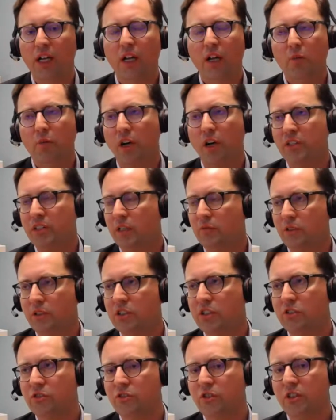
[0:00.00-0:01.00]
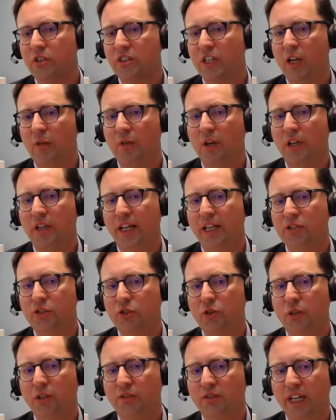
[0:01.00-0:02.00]
part-time versus full-time, all that
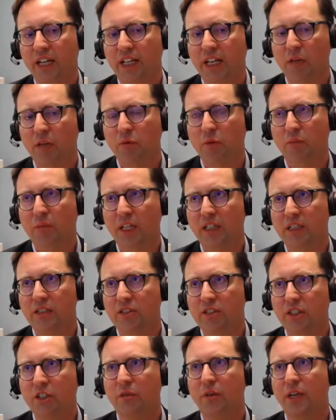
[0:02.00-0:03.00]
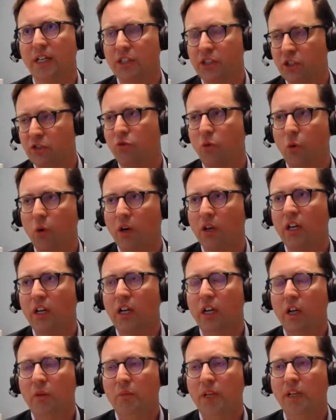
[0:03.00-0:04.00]
sort of thing. That would be a consideration for
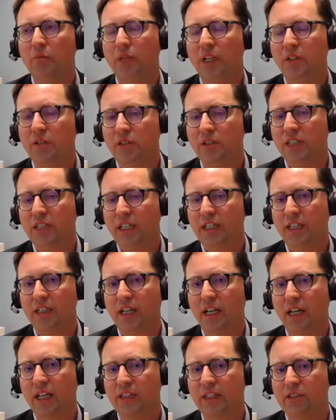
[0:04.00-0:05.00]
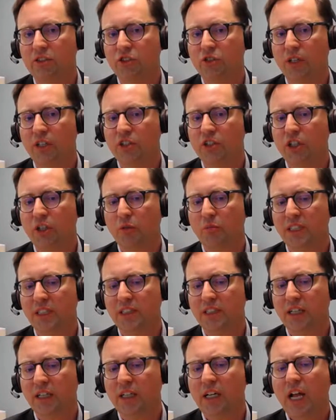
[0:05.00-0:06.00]
being looked at that structure. But
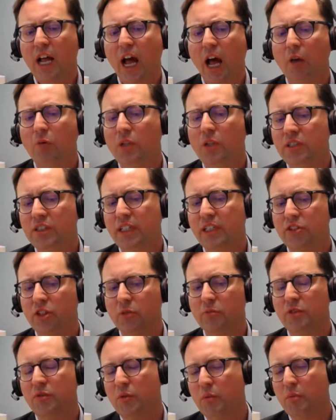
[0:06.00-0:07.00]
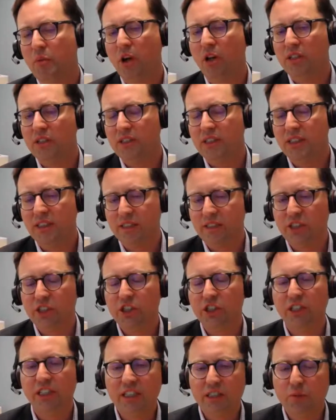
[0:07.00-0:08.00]
I will say, in terms of a policy
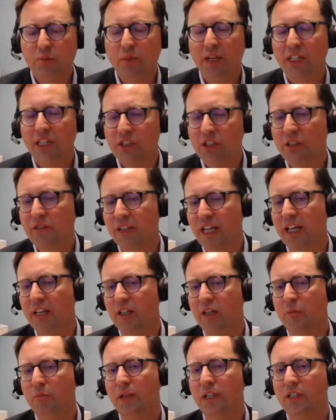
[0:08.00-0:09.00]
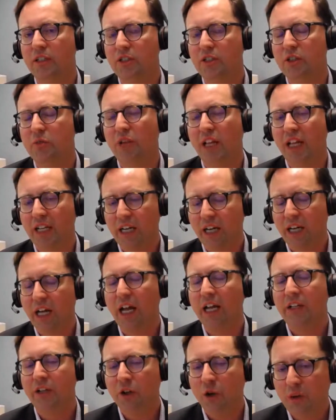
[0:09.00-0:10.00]
decision, the expansion of the Canada Pension Plan, I
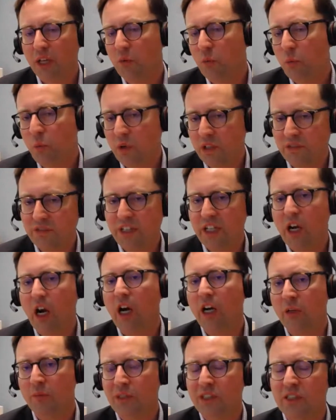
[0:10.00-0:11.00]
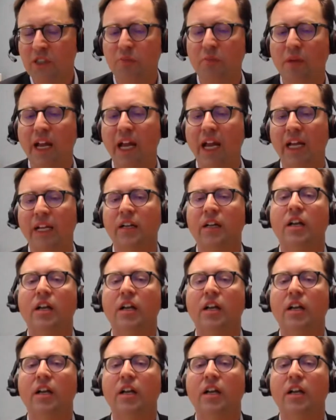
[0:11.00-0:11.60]
know that one of the arguments made